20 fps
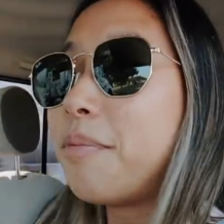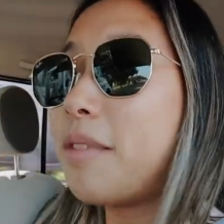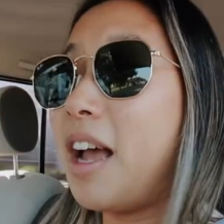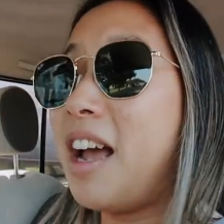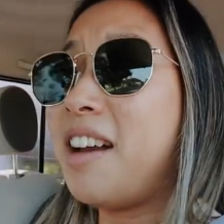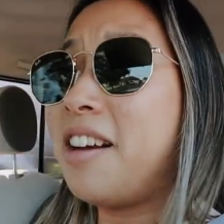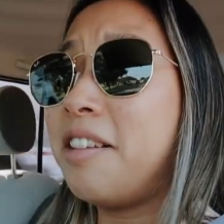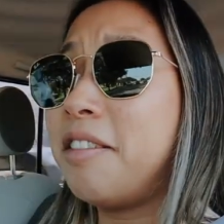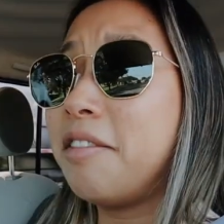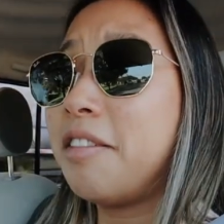
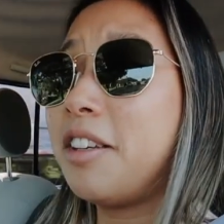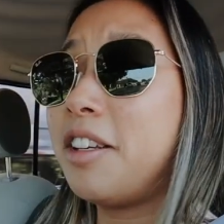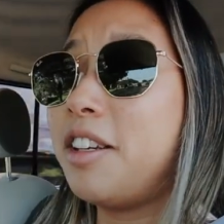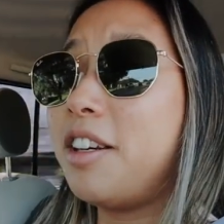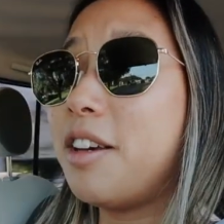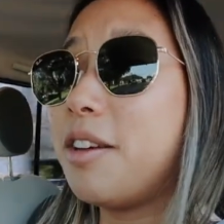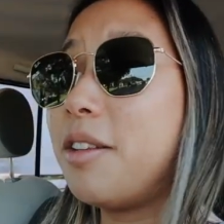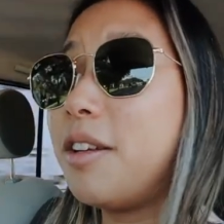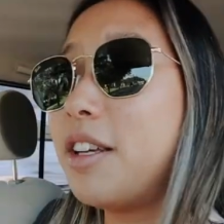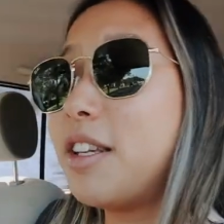I didn't really
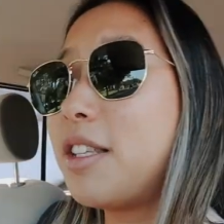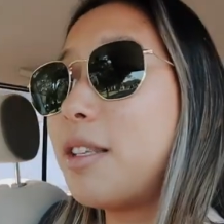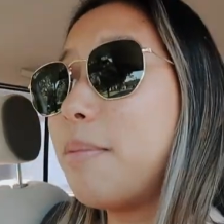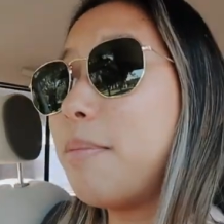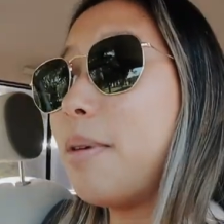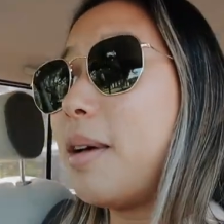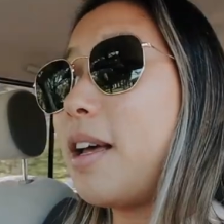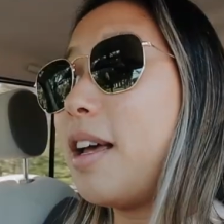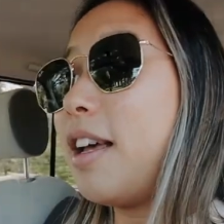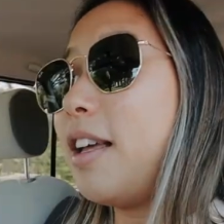know this,
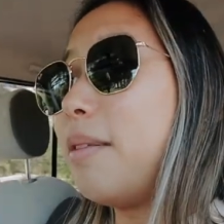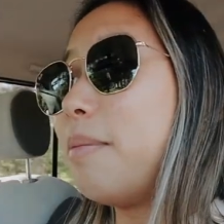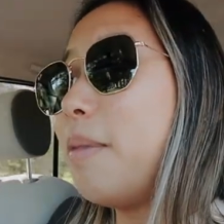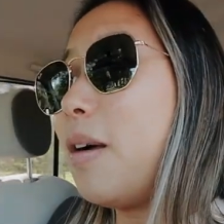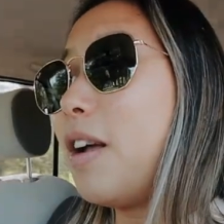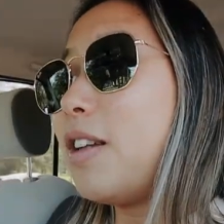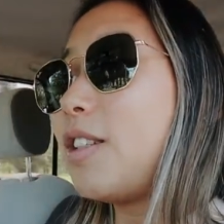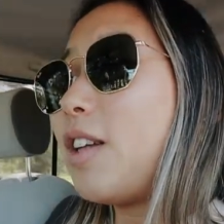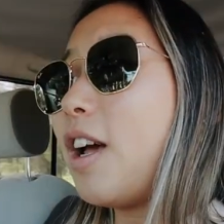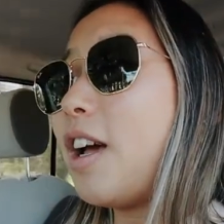but
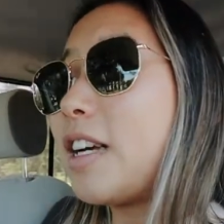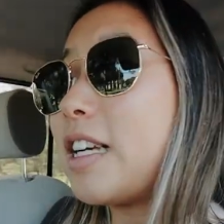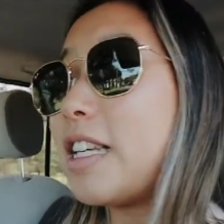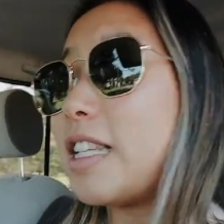Montauk